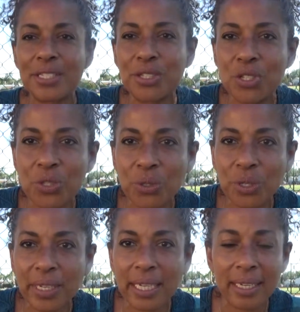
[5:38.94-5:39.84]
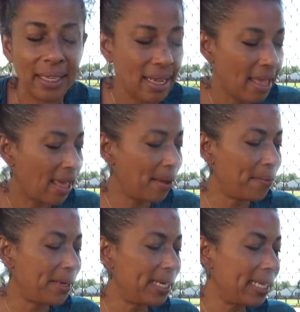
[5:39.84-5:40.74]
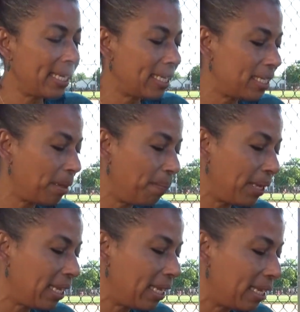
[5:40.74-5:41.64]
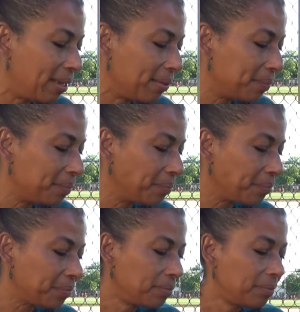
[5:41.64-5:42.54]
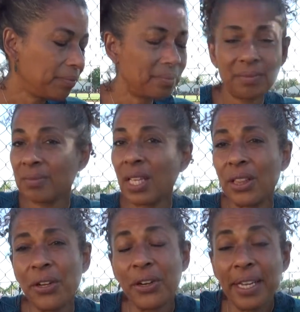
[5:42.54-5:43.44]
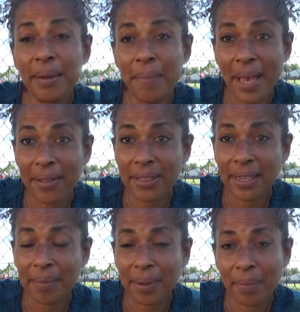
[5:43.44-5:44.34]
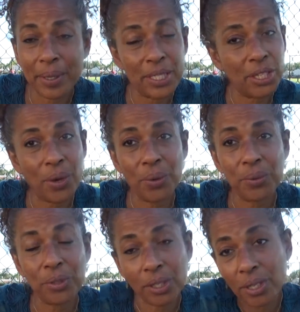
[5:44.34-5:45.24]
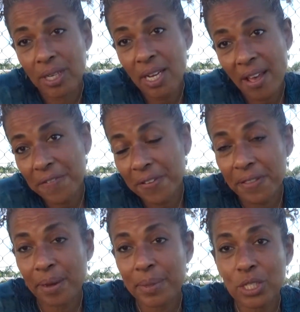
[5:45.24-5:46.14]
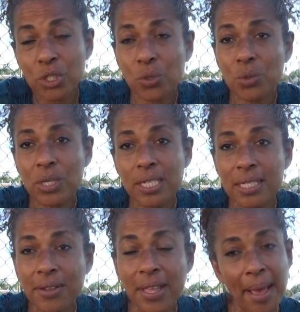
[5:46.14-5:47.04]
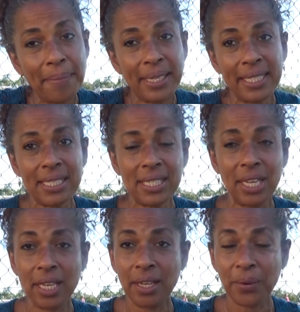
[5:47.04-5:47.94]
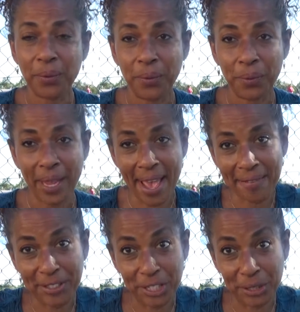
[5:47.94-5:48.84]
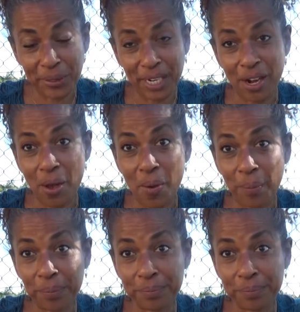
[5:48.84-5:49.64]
a story. And we need to be learning about them. And we don't learn enough of them in school. And so that means we have to do it at home.